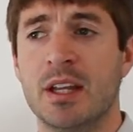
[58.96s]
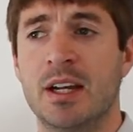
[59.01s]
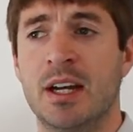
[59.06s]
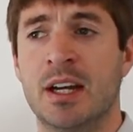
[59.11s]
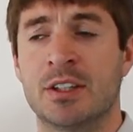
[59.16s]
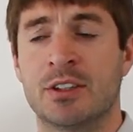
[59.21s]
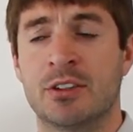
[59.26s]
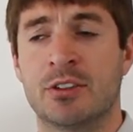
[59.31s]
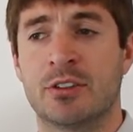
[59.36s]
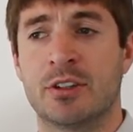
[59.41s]

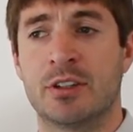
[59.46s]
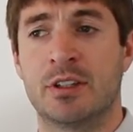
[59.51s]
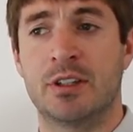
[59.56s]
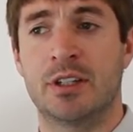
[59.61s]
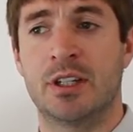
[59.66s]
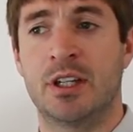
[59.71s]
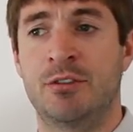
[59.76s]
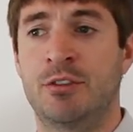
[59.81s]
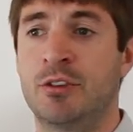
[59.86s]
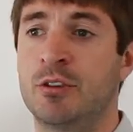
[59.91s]
And
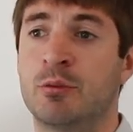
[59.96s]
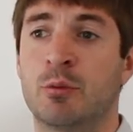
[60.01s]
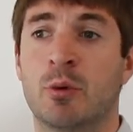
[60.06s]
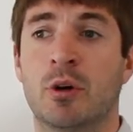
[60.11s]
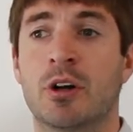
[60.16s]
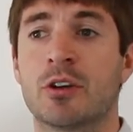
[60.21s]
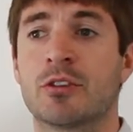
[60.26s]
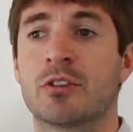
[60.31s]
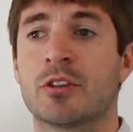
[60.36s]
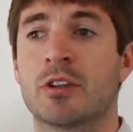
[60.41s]
if you've
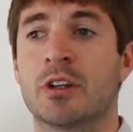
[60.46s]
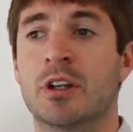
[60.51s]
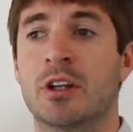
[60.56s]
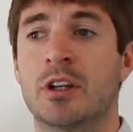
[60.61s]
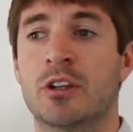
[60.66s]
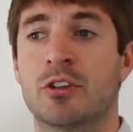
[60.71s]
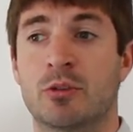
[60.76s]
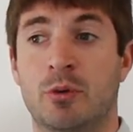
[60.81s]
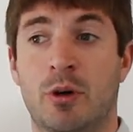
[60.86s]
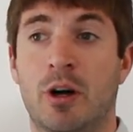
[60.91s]
worked
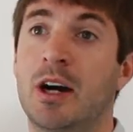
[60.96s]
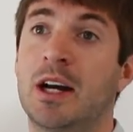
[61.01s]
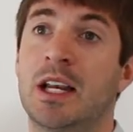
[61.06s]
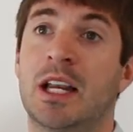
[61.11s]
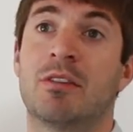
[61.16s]
to a high